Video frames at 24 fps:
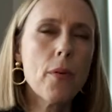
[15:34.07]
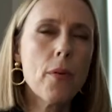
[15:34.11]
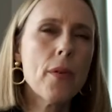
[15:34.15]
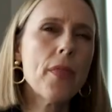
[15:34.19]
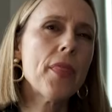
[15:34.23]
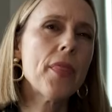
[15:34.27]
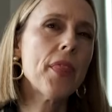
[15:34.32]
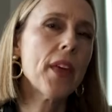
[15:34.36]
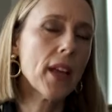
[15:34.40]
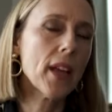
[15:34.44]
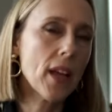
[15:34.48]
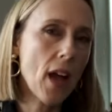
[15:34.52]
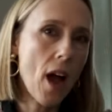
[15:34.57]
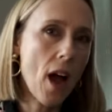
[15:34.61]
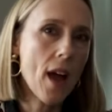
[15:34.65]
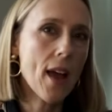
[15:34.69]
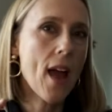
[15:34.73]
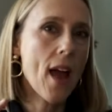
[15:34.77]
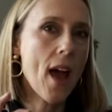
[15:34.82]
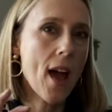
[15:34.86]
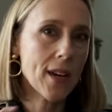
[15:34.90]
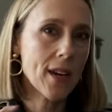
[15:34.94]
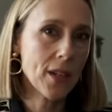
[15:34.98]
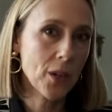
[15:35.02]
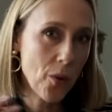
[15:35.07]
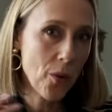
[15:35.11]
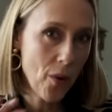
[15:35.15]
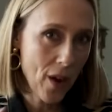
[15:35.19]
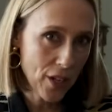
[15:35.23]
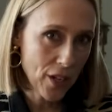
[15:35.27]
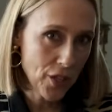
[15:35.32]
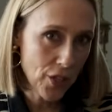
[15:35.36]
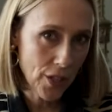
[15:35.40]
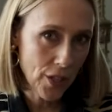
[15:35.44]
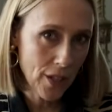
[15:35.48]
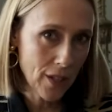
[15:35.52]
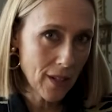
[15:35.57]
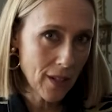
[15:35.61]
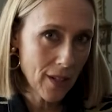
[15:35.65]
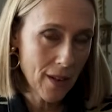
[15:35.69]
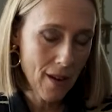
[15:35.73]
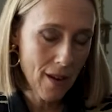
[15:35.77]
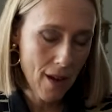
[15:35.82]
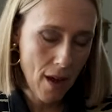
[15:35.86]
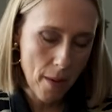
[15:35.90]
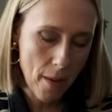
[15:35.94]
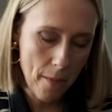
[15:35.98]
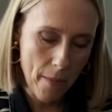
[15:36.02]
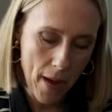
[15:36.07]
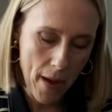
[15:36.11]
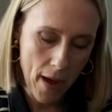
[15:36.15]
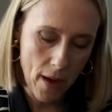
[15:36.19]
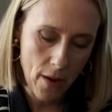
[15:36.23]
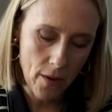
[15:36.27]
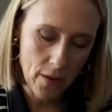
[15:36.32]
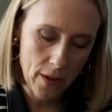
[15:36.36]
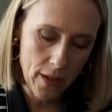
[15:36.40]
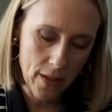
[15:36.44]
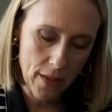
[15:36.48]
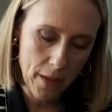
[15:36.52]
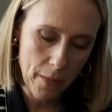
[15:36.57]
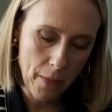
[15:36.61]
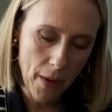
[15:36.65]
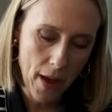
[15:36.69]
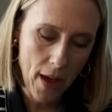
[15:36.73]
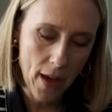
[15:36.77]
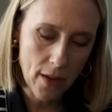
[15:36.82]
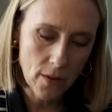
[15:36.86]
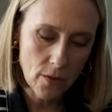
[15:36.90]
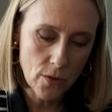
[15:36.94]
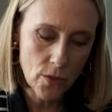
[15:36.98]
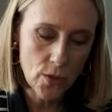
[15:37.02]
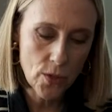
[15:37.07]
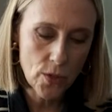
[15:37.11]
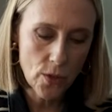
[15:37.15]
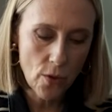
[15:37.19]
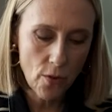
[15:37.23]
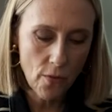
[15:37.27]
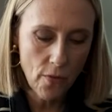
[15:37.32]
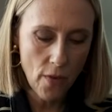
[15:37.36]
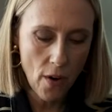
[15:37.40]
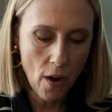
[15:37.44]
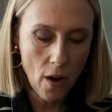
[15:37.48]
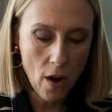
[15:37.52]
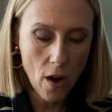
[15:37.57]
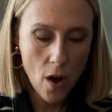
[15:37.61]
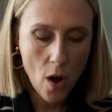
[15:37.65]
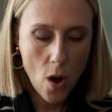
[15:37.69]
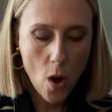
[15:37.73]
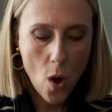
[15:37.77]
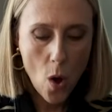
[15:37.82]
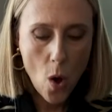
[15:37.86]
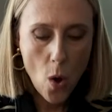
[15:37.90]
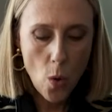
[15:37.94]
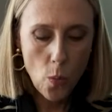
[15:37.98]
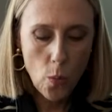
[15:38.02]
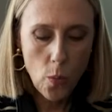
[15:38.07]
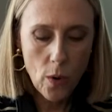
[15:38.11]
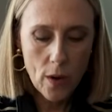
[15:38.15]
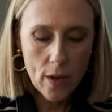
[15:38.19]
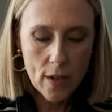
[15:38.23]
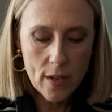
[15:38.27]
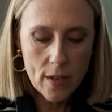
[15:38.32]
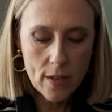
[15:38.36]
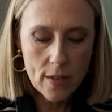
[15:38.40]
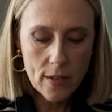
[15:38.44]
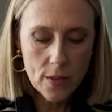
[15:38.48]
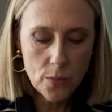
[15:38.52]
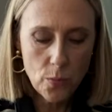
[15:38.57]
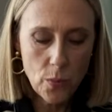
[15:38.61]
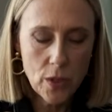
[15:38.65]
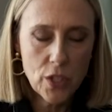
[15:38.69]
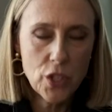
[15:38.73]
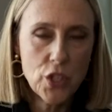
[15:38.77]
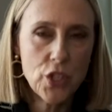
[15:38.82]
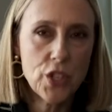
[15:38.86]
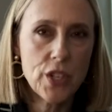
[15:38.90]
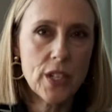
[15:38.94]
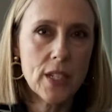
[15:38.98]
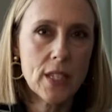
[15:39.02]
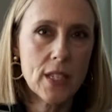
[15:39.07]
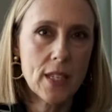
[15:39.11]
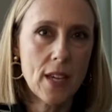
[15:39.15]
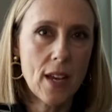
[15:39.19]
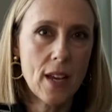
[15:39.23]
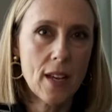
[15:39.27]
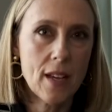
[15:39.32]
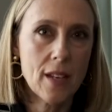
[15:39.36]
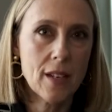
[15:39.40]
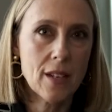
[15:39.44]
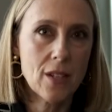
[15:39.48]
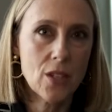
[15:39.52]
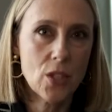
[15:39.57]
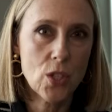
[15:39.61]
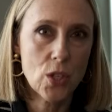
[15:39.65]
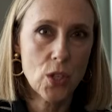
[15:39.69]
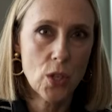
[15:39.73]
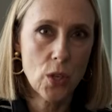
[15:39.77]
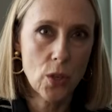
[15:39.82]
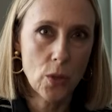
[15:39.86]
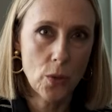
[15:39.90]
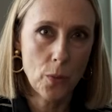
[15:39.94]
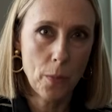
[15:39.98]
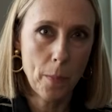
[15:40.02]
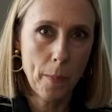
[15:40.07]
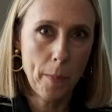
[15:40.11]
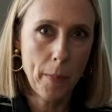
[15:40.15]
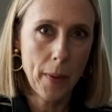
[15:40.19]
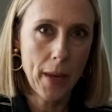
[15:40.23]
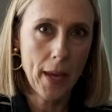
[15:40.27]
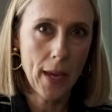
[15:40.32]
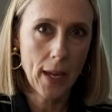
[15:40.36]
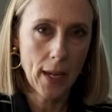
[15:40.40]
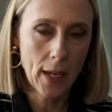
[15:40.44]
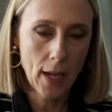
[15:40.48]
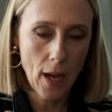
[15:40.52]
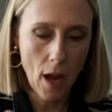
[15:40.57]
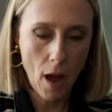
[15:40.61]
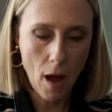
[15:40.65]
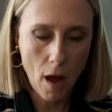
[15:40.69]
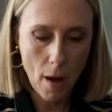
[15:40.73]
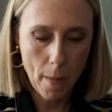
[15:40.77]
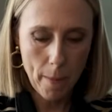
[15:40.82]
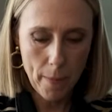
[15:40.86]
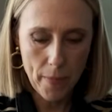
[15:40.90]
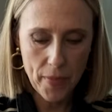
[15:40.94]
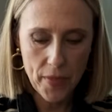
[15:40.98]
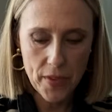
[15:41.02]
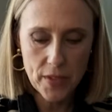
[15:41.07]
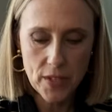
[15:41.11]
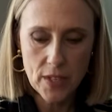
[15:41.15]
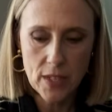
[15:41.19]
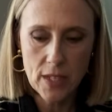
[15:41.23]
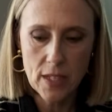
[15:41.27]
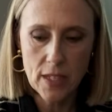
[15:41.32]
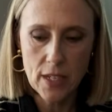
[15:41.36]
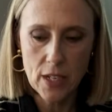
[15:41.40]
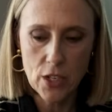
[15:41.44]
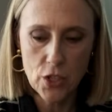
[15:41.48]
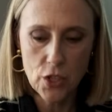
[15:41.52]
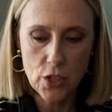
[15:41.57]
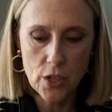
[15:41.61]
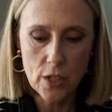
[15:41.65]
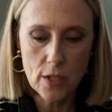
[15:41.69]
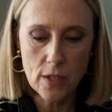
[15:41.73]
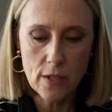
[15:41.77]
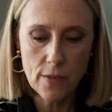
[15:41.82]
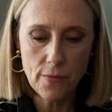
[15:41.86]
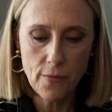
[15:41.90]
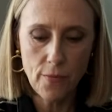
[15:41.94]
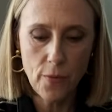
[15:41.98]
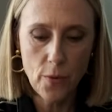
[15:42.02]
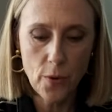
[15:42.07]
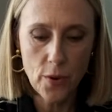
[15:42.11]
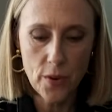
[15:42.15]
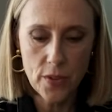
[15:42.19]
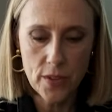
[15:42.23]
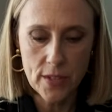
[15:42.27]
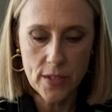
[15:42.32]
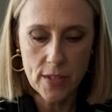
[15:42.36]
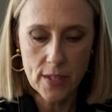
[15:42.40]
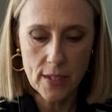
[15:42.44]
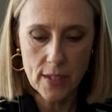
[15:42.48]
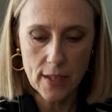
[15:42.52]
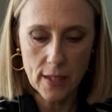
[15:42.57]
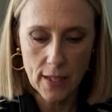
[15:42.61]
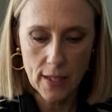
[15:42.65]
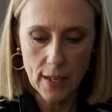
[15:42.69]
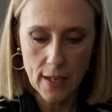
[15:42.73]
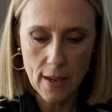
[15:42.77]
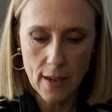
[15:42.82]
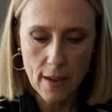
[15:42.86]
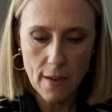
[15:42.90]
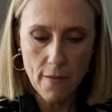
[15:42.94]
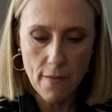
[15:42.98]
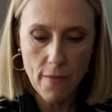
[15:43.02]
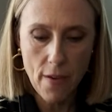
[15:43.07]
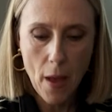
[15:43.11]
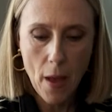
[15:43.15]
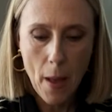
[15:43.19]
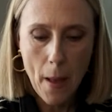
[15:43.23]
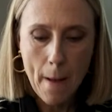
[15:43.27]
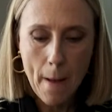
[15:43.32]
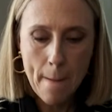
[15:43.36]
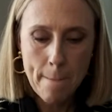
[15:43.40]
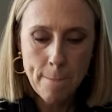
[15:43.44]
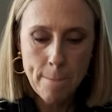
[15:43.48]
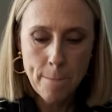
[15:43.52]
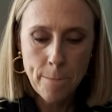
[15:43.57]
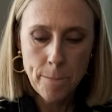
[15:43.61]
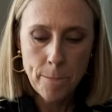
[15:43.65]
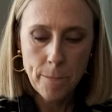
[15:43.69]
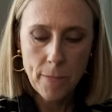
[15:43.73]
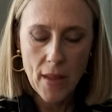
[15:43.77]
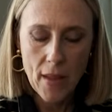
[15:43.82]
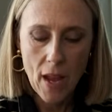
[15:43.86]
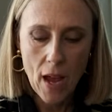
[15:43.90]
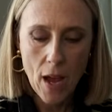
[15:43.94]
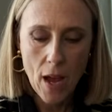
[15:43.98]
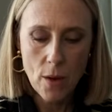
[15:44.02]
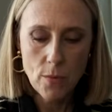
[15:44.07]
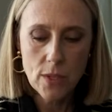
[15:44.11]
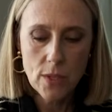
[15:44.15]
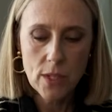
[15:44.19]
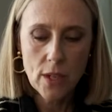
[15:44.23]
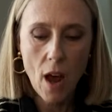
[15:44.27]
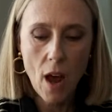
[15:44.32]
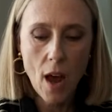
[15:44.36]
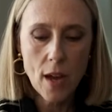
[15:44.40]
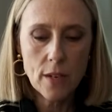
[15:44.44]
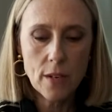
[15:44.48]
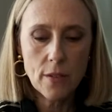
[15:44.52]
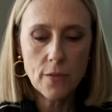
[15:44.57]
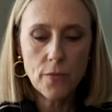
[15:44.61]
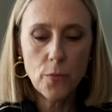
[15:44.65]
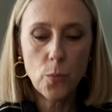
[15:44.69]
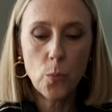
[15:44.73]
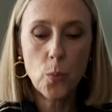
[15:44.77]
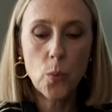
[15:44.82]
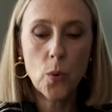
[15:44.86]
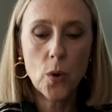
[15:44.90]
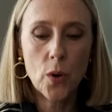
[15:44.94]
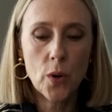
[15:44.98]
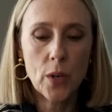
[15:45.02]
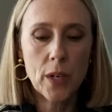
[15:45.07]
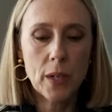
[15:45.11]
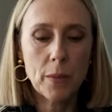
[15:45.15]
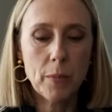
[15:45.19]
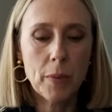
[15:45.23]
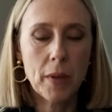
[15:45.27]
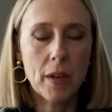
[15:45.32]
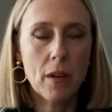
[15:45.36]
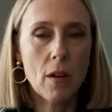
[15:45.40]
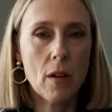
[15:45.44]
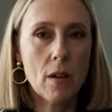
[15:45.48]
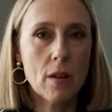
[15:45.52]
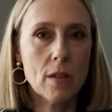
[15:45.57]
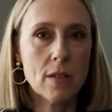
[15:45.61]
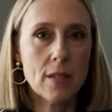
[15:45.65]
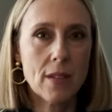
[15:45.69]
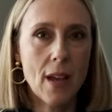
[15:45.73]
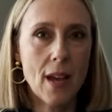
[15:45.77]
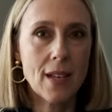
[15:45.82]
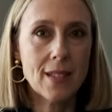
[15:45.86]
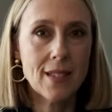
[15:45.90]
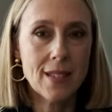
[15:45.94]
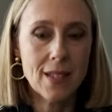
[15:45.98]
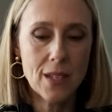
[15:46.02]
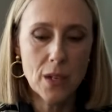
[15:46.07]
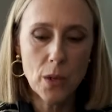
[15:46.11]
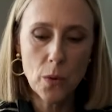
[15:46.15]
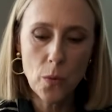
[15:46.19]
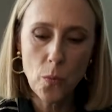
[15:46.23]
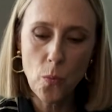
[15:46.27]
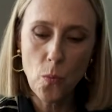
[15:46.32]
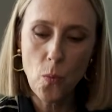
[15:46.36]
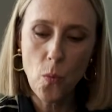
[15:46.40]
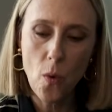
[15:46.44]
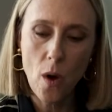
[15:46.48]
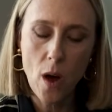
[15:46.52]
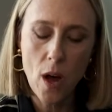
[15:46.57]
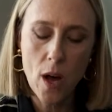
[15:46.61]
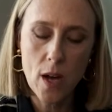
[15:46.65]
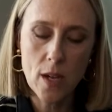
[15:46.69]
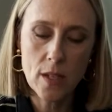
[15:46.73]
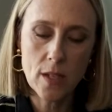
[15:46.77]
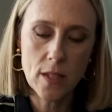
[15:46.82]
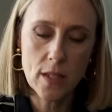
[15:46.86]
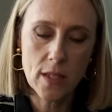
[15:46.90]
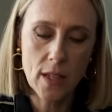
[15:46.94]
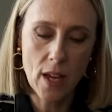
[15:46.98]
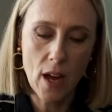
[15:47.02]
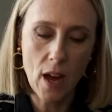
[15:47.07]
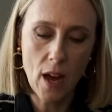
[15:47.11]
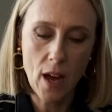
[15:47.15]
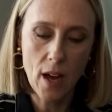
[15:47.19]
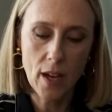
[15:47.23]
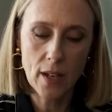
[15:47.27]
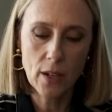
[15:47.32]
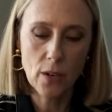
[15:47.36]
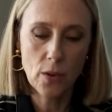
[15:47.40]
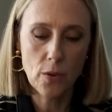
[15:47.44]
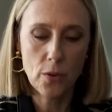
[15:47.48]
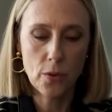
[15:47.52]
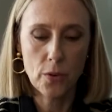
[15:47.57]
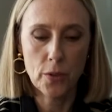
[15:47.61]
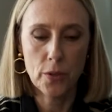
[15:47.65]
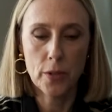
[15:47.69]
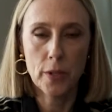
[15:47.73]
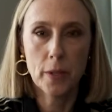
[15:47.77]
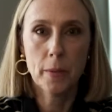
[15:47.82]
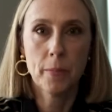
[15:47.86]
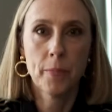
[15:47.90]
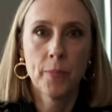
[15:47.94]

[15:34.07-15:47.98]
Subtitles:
thing I had a question about in the pattern so far was when she said to pick up the stitches for the sleeve. I was kind of worried because I didn't want the I-cord.